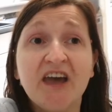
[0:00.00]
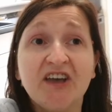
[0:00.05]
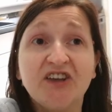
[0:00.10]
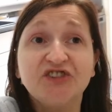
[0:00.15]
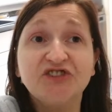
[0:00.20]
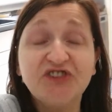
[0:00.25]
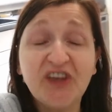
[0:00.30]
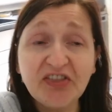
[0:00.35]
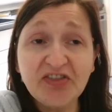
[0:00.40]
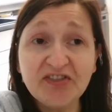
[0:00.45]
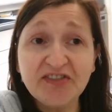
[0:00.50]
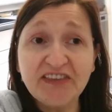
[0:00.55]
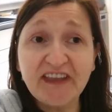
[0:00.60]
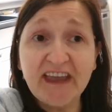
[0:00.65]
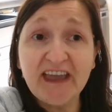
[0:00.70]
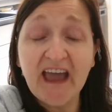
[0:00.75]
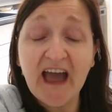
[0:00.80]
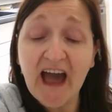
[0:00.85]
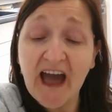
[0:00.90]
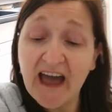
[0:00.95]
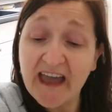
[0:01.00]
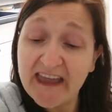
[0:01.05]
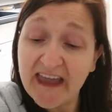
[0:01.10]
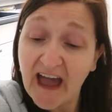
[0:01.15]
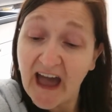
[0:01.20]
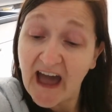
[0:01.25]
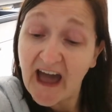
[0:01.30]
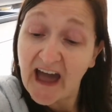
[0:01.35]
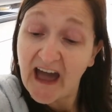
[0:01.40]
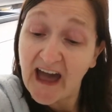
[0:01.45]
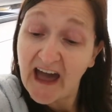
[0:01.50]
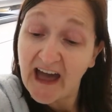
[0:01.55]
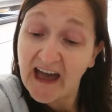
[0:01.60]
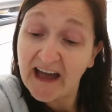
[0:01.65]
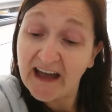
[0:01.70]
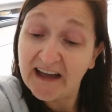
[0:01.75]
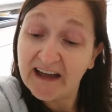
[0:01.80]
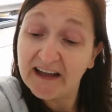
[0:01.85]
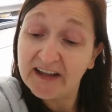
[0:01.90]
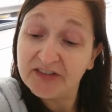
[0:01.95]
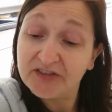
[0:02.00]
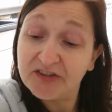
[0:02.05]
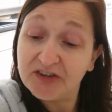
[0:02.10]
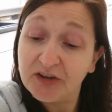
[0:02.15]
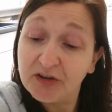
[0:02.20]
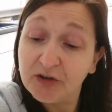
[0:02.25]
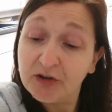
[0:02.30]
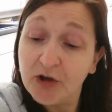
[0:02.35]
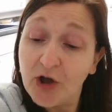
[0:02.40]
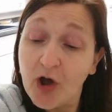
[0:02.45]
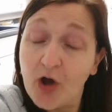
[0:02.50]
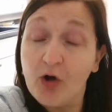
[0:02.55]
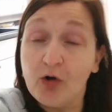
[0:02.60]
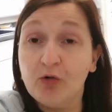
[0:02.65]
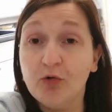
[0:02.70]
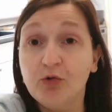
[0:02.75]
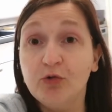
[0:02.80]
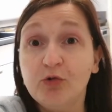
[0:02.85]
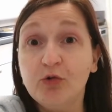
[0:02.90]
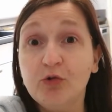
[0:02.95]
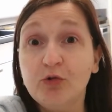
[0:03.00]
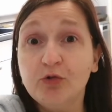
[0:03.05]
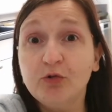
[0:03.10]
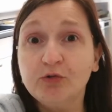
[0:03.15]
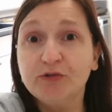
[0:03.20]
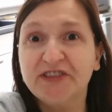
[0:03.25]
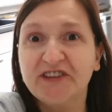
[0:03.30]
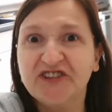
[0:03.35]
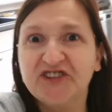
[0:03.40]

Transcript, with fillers: Sunday, I had, oh, the